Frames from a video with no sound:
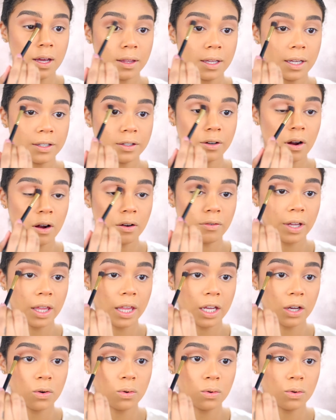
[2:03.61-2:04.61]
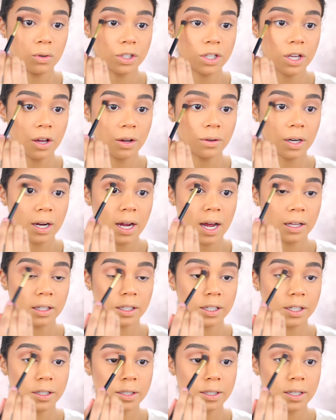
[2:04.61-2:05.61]
These are all really cool tone
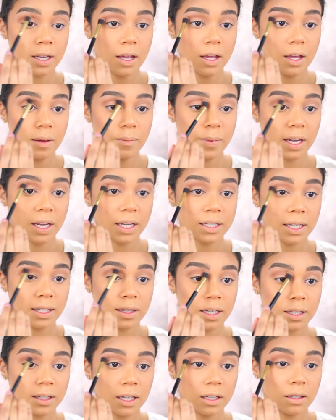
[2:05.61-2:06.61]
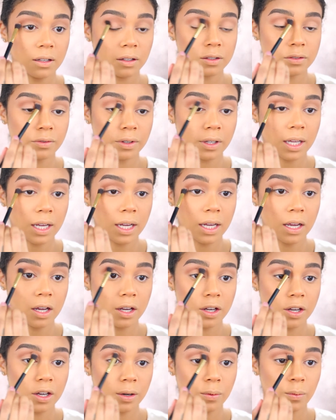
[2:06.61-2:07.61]
colors because I think that looks
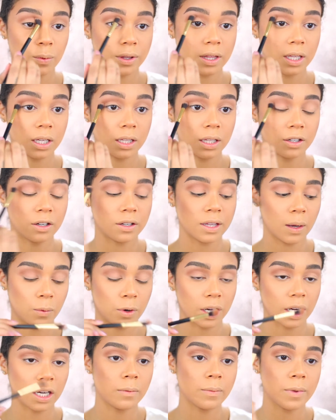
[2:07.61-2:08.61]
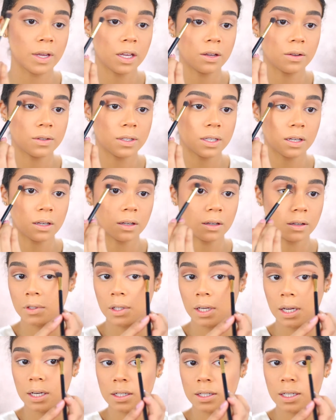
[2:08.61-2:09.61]
really good with the glitter that we're gonna be using.
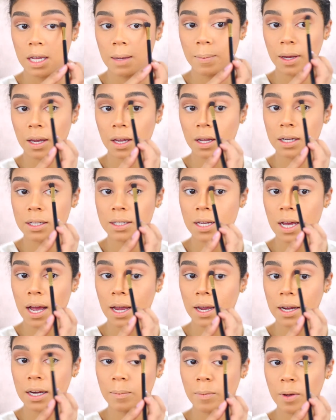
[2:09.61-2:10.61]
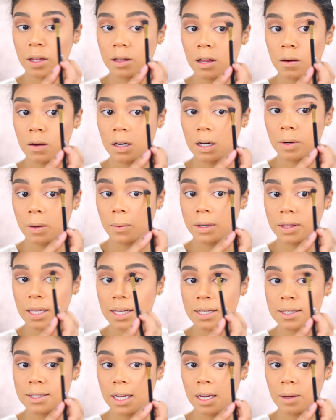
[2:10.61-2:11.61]
So again, just keeping it a tiny bit lower, but with
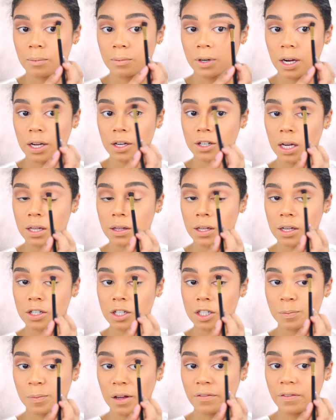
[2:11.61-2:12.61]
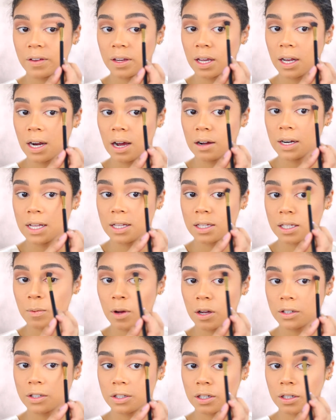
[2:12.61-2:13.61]
that same brush, and then just buffing it out in
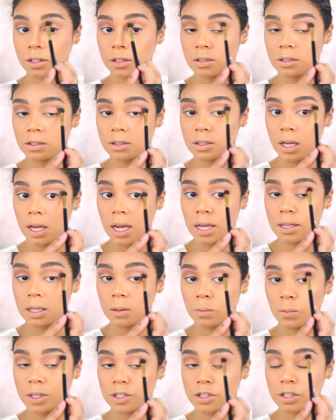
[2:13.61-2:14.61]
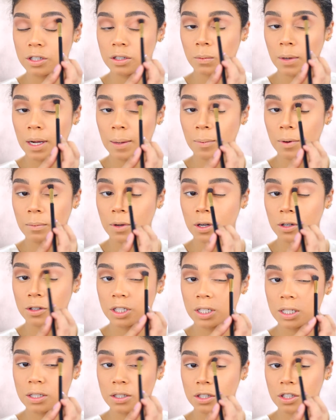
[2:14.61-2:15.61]
small circles, and then windshield wiper
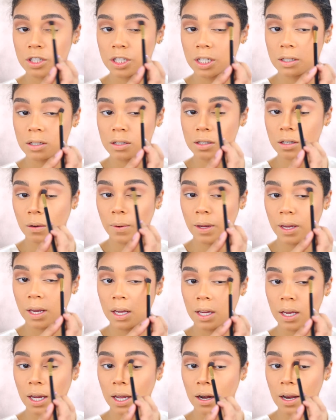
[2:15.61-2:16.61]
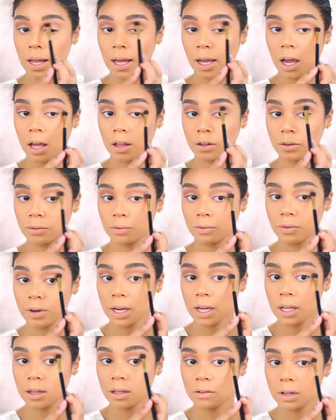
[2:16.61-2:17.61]
motions just so we can get that color
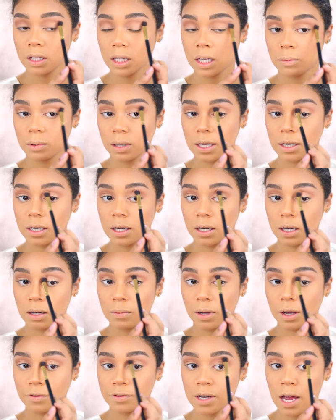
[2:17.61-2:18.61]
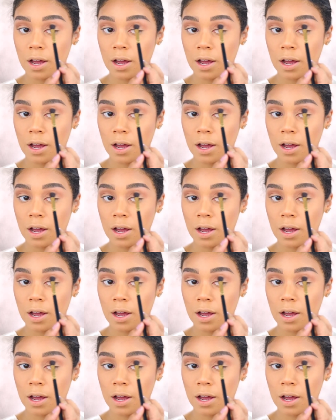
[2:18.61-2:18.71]
really, really blended and buffed